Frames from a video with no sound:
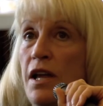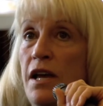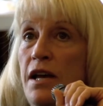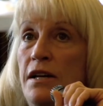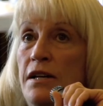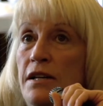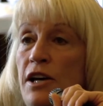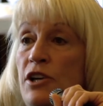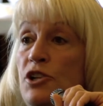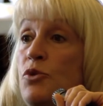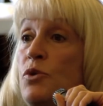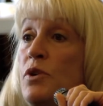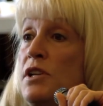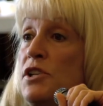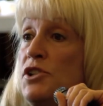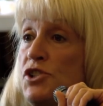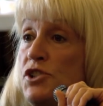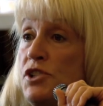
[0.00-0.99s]
a new
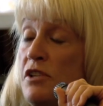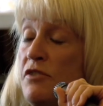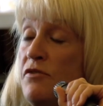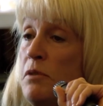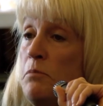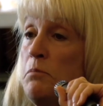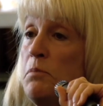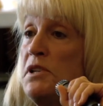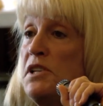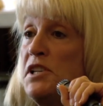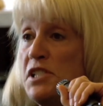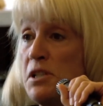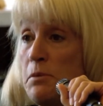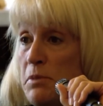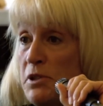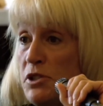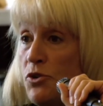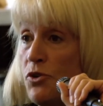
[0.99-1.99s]
initiative in
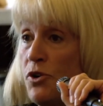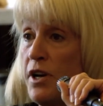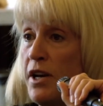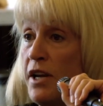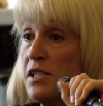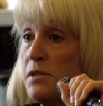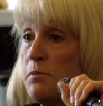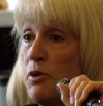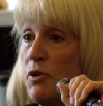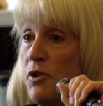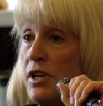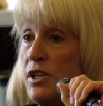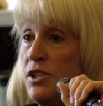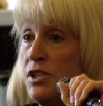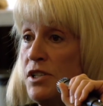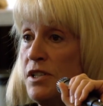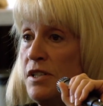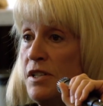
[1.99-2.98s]
participatory
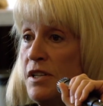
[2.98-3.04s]
exploration.